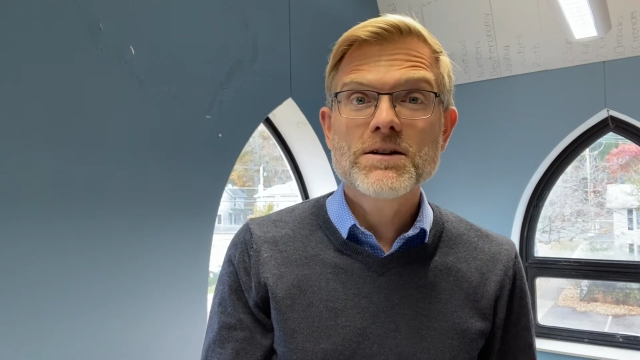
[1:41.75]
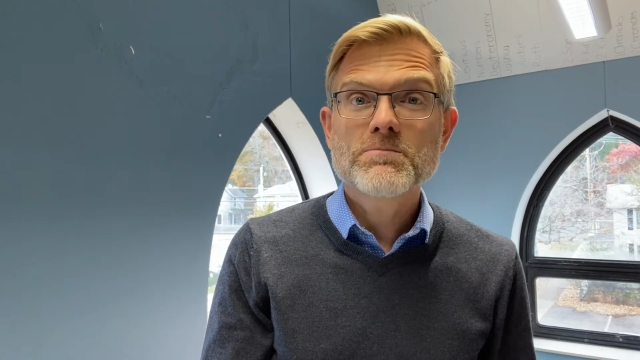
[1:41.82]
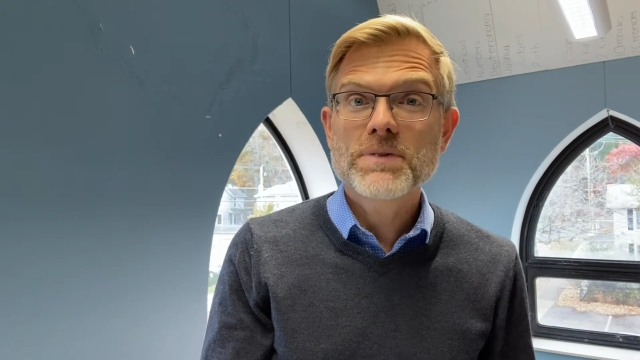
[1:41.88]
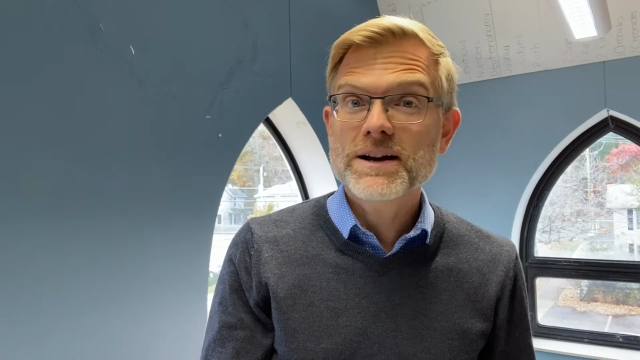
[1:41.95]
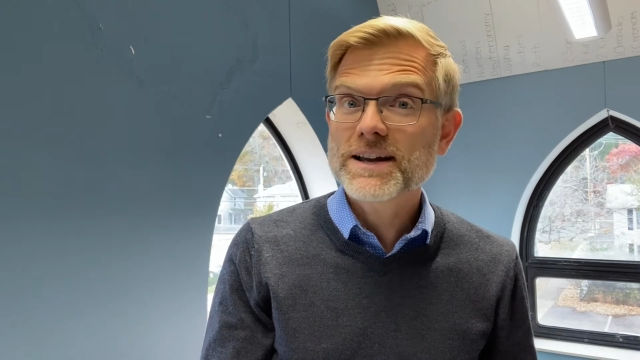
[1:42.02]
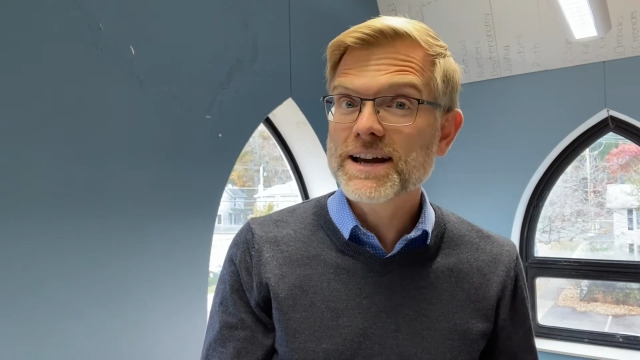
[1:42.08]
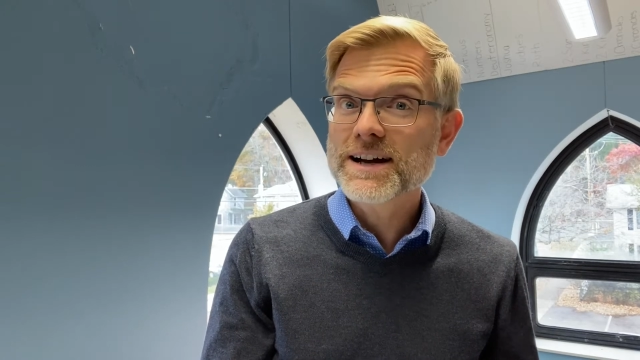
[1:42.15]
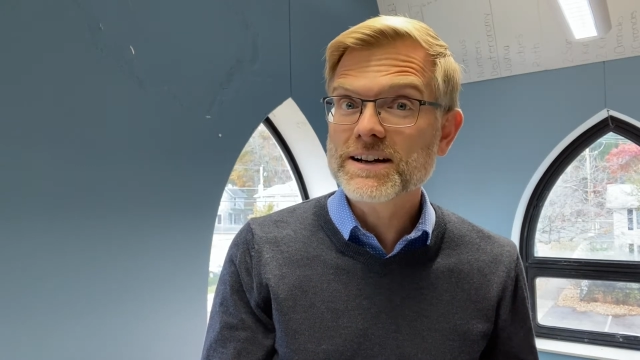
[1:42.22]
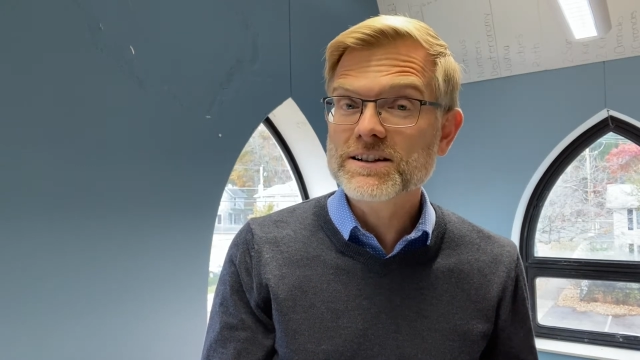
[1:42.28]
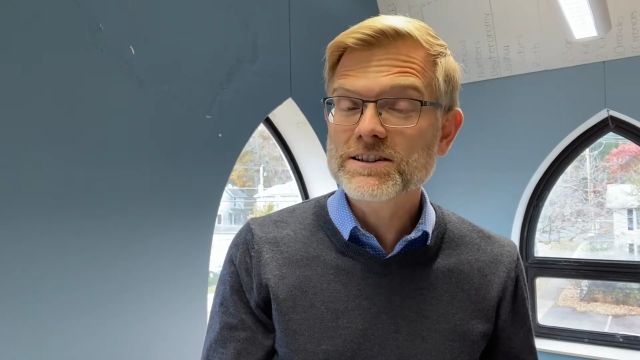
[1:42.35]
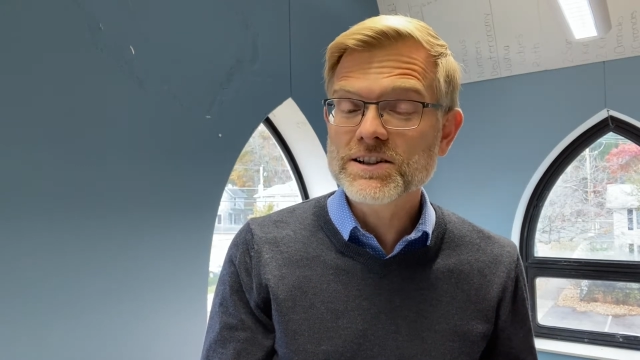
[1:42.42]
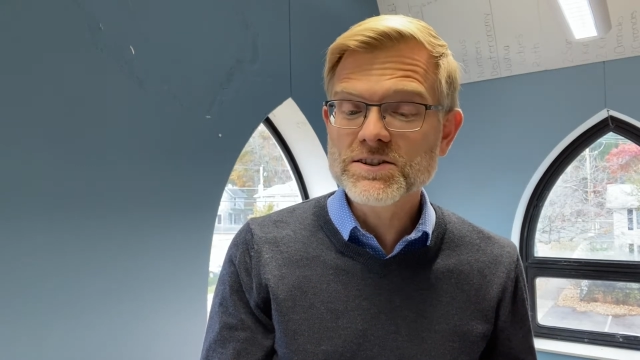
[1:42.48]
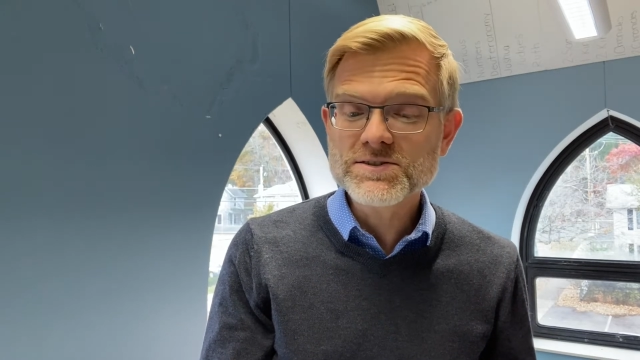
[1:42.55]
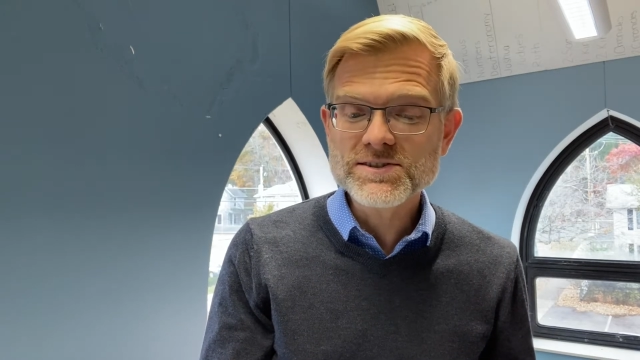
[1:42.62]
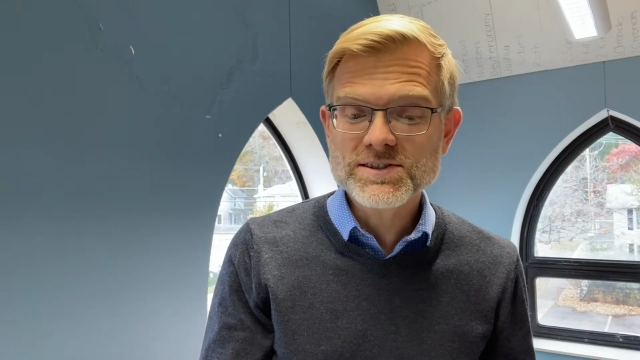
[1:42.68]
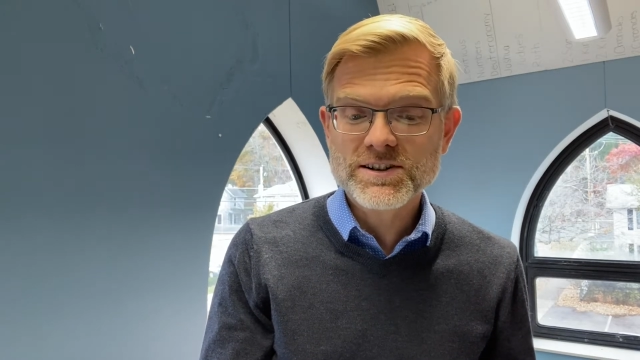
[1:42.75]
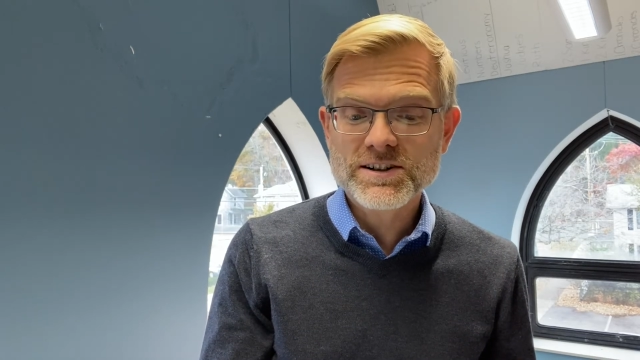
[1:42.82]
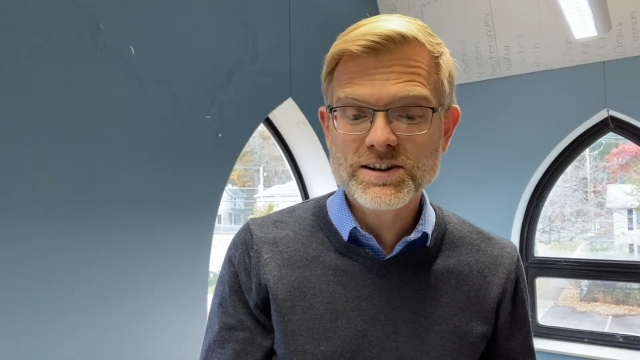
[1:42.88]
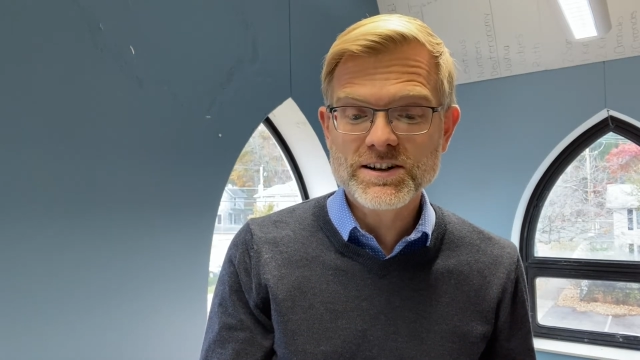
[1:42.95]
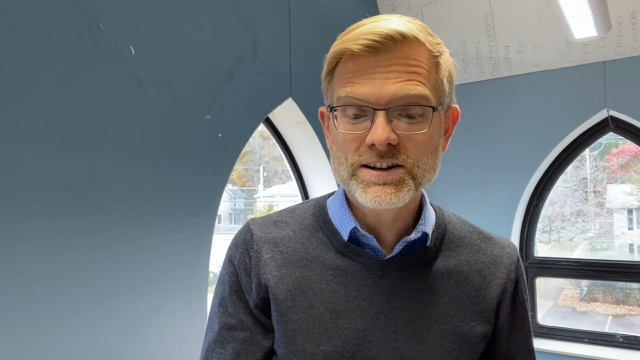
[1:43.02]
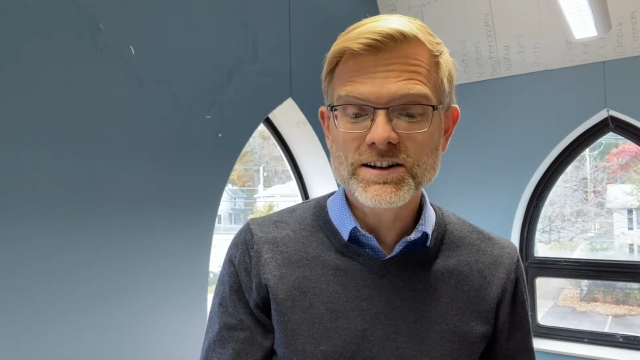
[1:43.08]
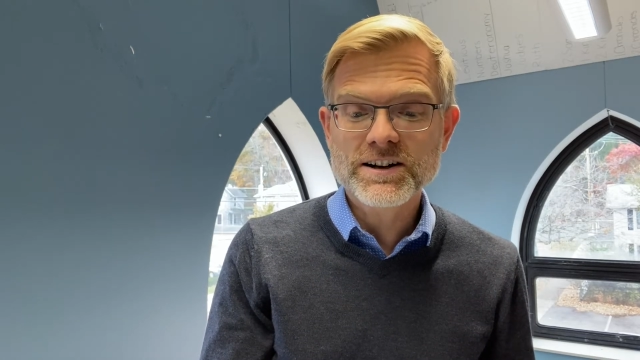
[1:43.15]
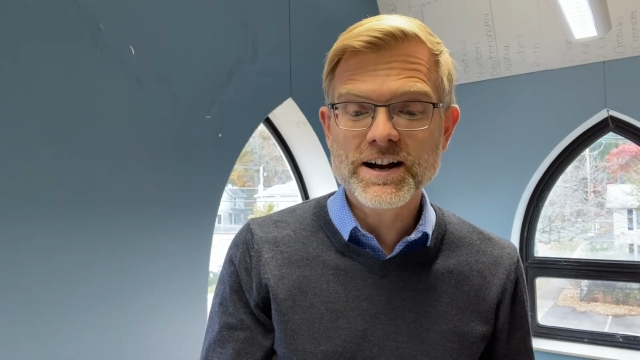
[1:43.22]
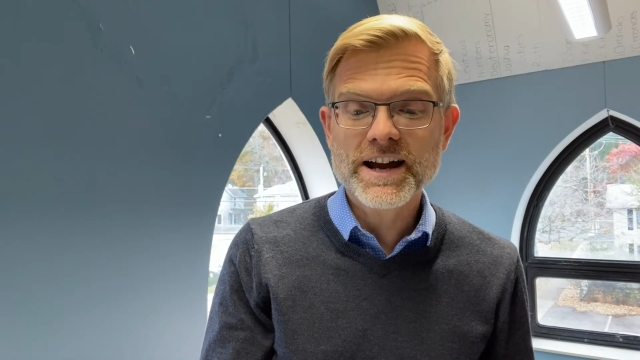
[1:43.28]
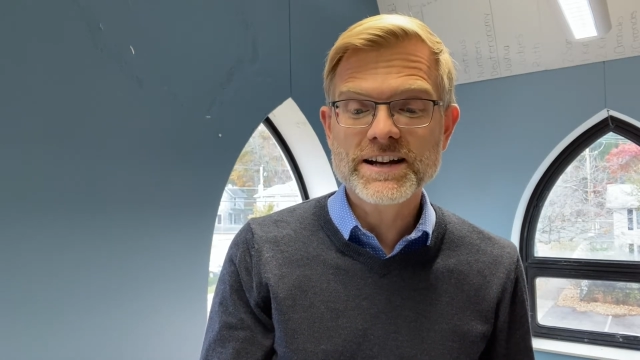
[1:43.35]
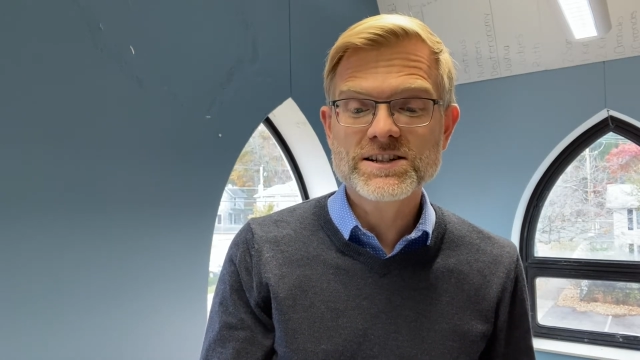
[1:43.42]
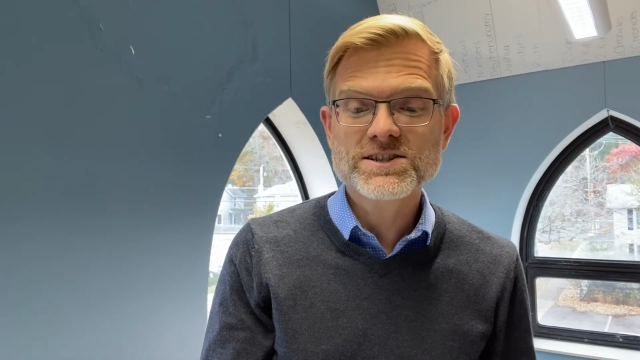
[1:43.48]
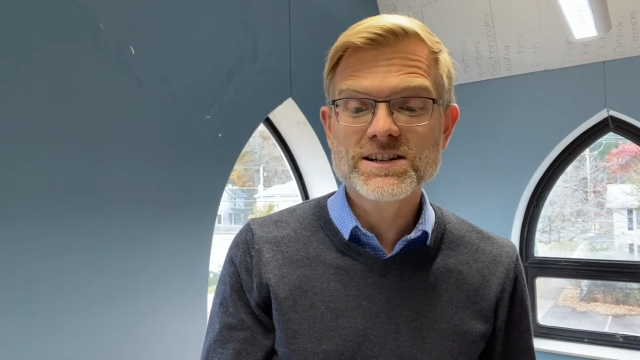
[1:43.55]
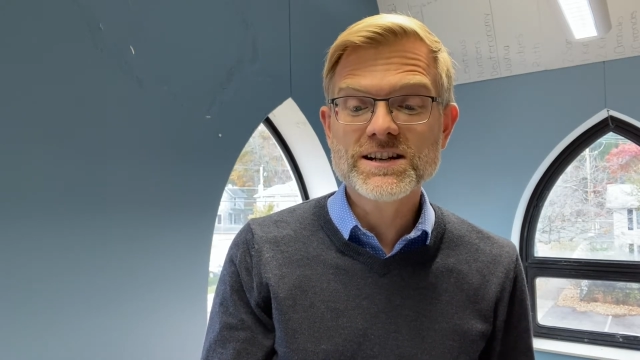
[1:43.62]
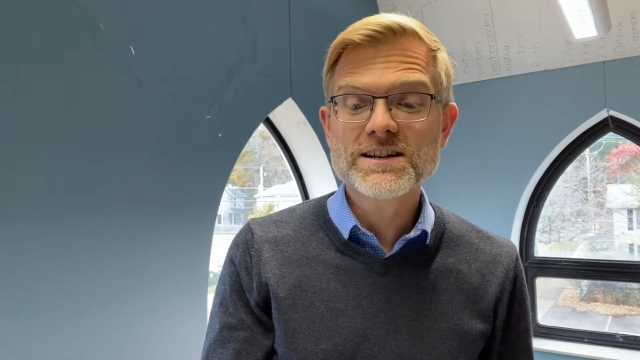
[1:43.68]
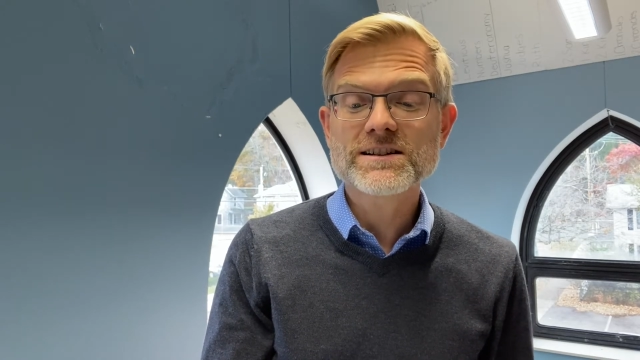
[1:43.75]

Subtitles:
but get close to her and she